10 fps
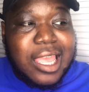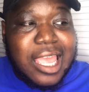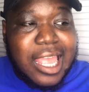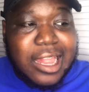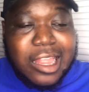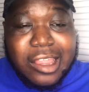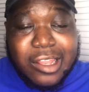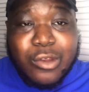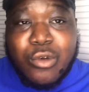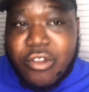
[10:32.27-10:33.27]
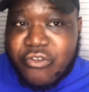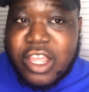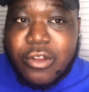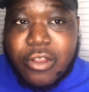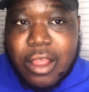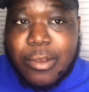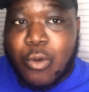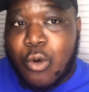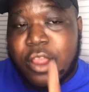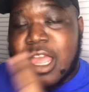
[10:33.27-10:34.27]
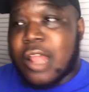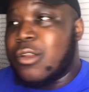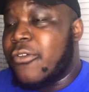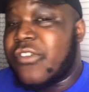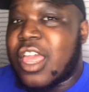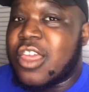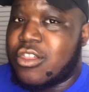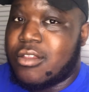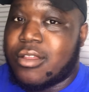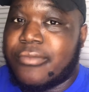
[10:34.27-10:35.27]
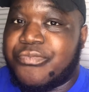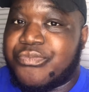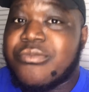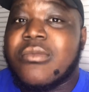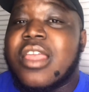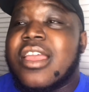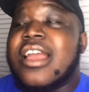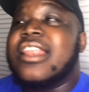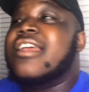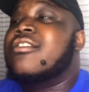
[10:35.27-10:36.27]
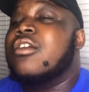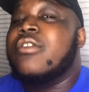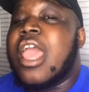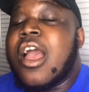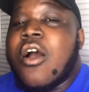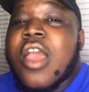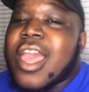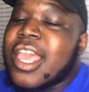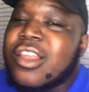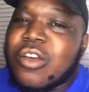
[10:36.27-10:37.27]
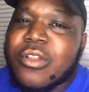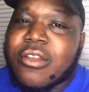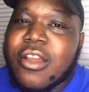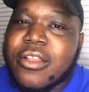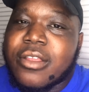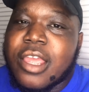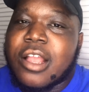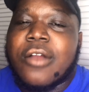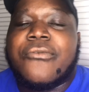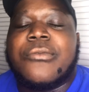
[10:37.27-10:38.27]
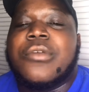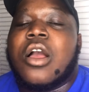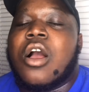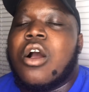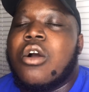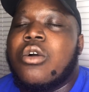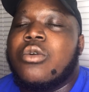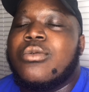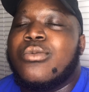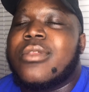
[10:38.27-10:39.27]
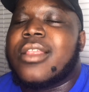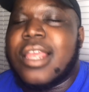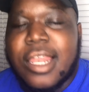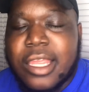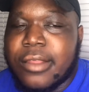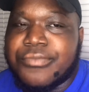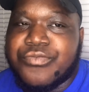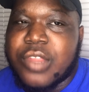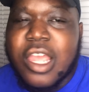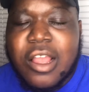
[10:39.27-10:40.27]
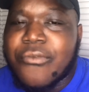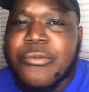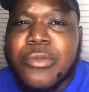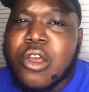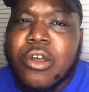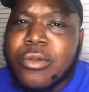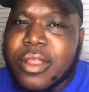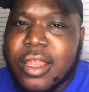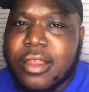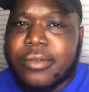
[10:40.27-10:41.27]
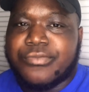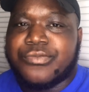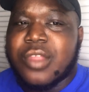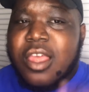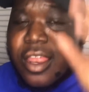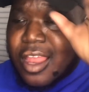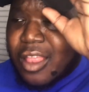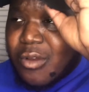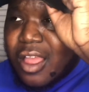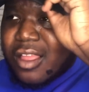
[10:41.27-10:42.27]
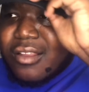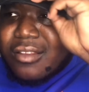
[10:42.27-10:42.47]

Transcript: in the news feed or something or in y'all notifications and that'll go down. And you know what's crazy? It comes from your own city. It comes from your own city. That's why